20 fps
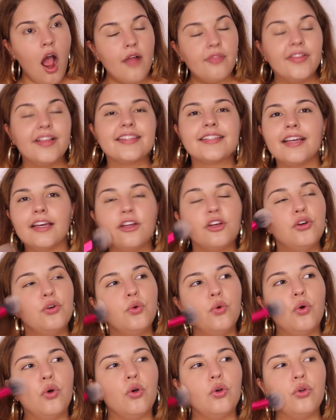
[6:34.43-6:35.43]
that's kind of
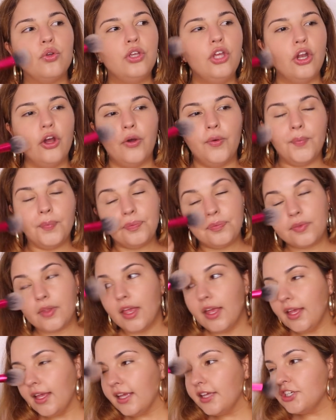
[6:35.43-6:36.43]
cool, you know?
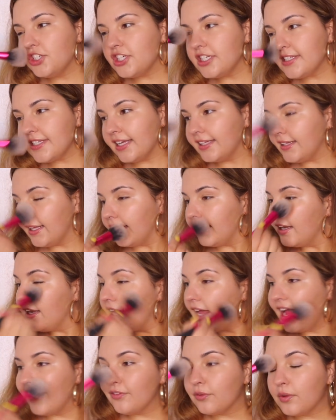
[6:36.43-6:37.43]
And she said that
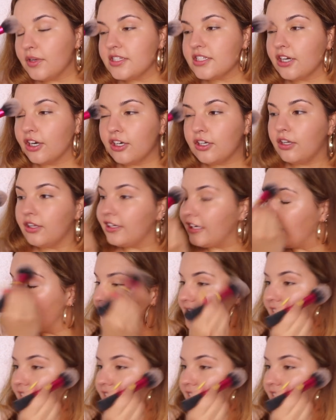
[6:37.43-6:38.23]
everyone started calling her